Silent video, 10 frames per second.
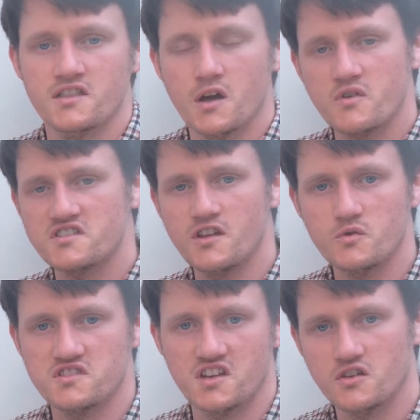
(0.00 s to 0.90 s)
There is
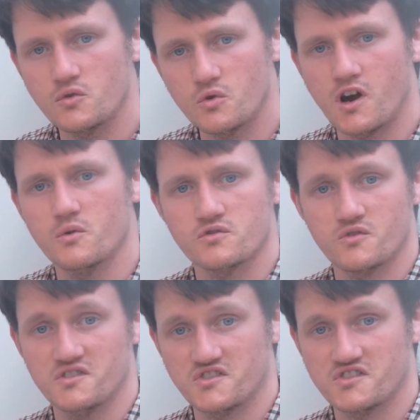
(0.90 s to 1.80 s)
no single
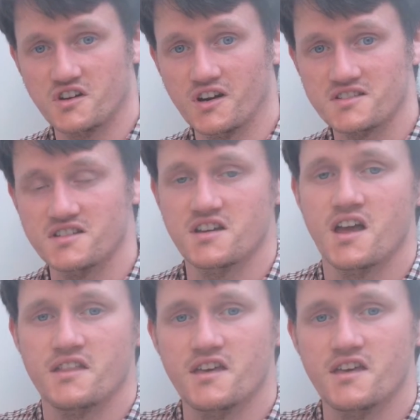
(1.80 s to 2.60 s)
culture in society.